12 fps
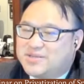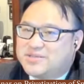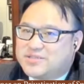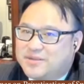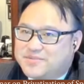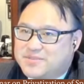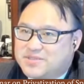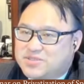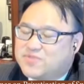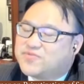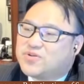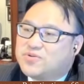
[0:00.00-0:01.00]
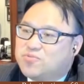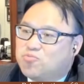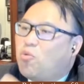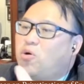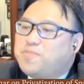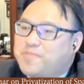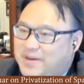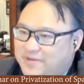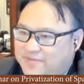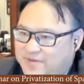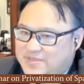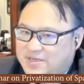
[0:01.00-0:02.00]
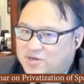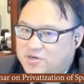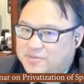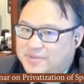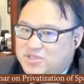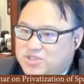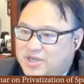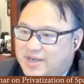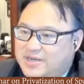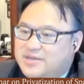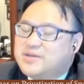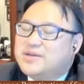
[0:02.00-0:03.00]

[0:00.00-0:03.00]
the substance of what benefits are going to be shared